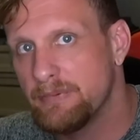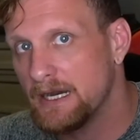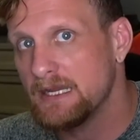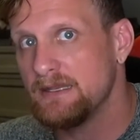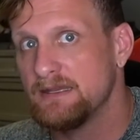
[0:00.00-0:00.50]

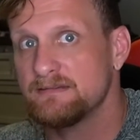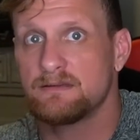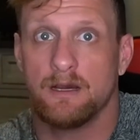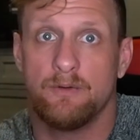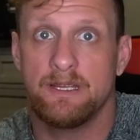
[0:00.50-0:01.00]
bugginess
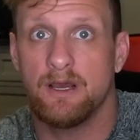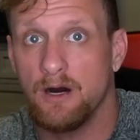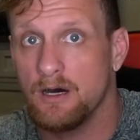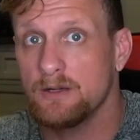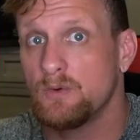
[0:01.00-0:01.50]
going
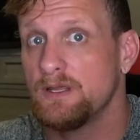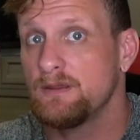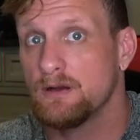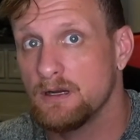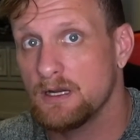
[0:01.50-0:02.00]
on with
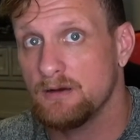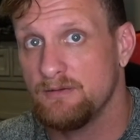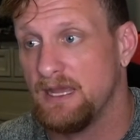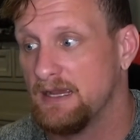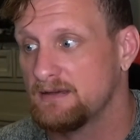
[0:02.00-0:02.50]

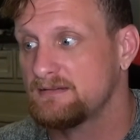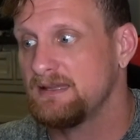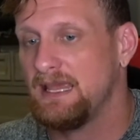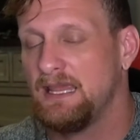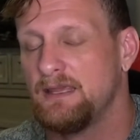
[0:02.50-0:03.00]
ErgoDex
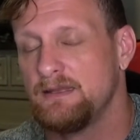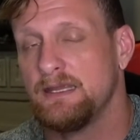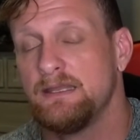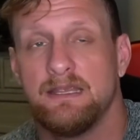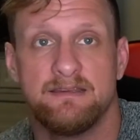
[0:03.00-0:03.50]
and
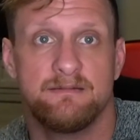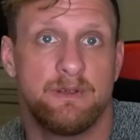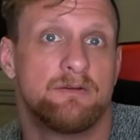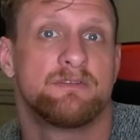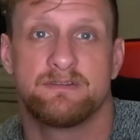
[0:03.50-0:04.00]
it needs to
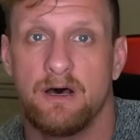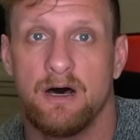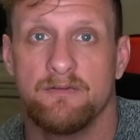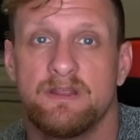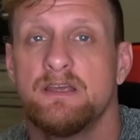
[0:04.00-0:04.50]
be
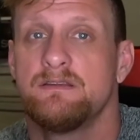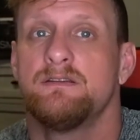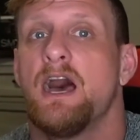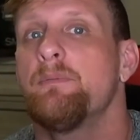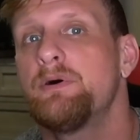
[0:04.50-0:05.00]
resolved. Do
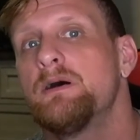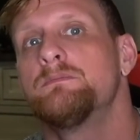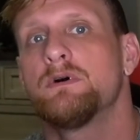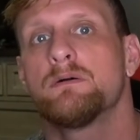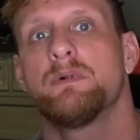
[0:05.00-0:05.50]
not put
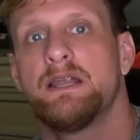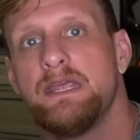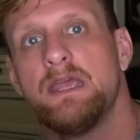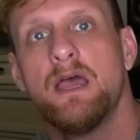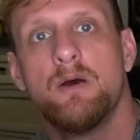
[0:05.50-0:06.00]
more
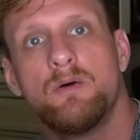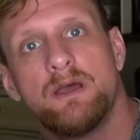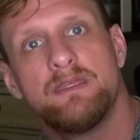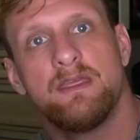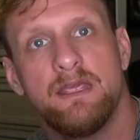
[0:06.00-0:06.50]
money
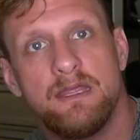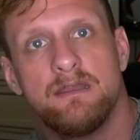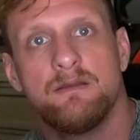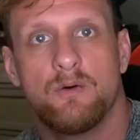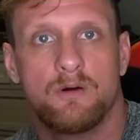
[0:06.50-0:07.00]

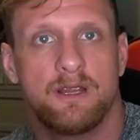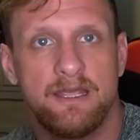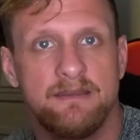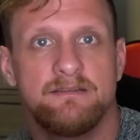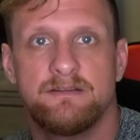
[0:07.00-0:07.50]
within or
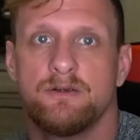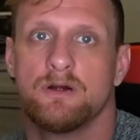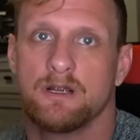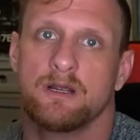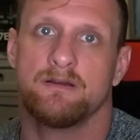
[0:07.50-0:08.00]
into
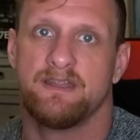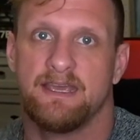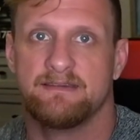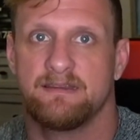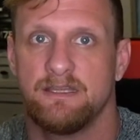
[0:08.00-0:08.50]

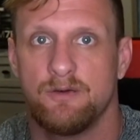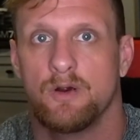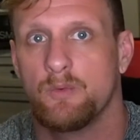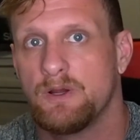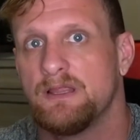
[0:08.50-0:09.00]
ErgoDex than you
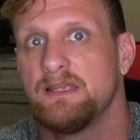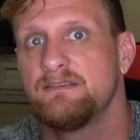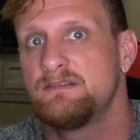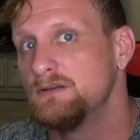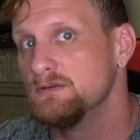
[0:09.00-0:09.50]
are willing
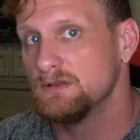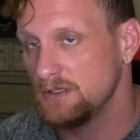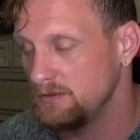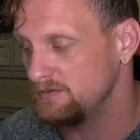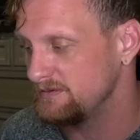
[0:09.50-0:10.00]
to
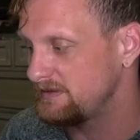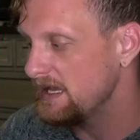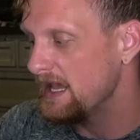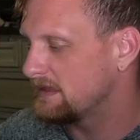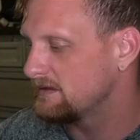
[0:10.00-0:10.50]
lose.
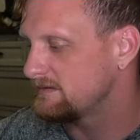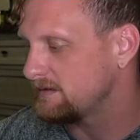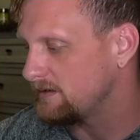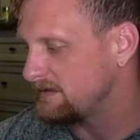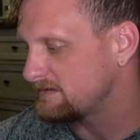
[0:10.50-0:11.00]

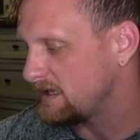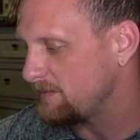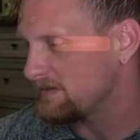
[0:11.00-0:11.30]
So disclaimer